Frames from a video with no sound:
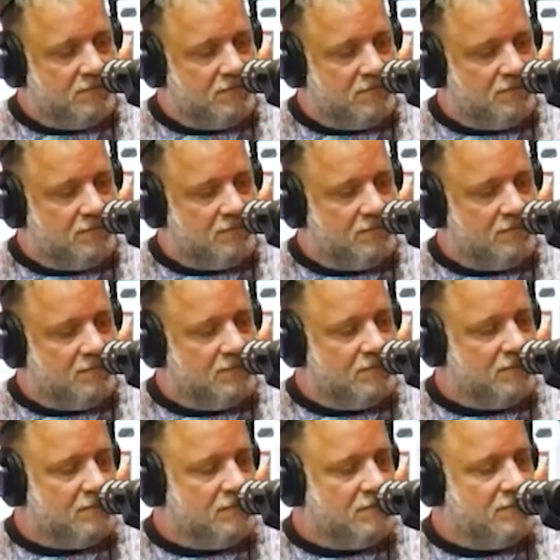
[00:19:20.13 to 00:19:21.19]

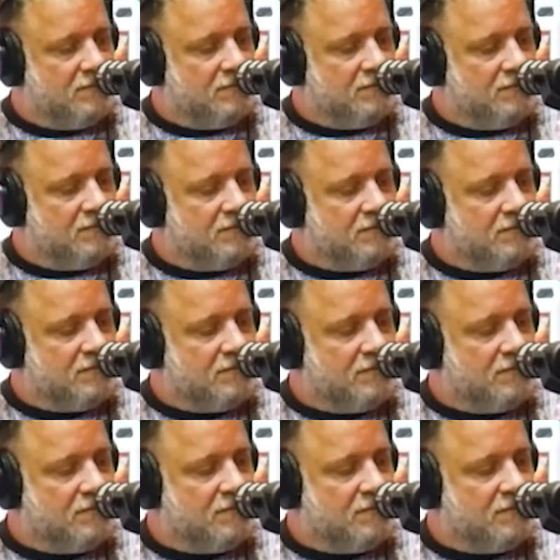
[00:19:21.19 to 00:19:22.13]
This person isn't speaking.